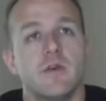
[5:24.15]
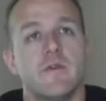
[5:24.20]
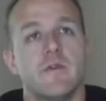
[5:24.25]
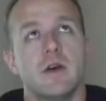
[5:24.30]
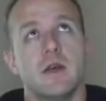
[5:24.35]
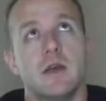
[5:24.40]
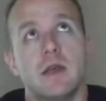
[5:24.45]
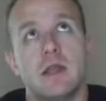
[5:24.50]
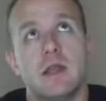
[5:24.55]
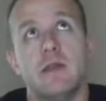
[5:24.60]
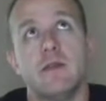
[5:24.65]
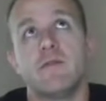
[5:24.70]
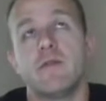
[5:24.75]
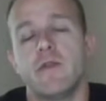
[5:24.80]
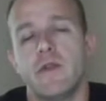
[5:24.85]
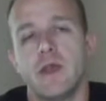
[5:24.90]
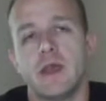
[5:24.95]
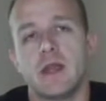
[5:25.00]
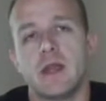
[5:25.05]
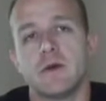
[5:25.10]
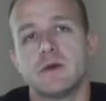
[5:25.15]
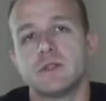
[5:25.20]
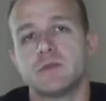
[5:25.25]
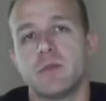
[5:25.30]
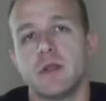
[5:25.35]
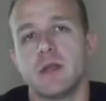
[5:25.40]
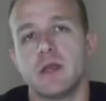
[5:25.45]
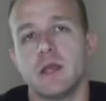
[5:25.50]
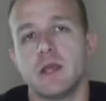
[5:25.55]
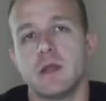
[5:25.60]
and even then I was
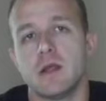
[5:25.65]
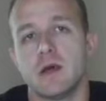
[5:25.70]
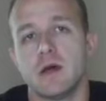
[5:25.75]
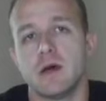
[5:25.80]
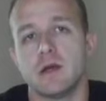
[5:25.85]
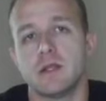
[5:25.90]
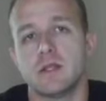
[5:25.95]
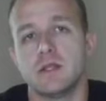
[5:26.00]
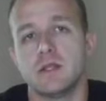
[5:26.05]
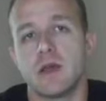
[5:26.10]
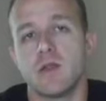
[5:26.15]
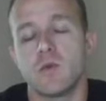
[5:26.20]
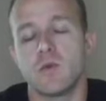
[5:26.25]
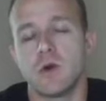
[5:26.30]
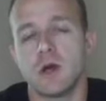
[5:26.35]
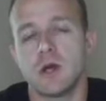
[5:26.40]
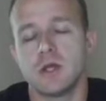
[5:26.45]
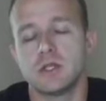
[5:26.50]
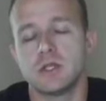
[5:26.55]
playing Death Watch.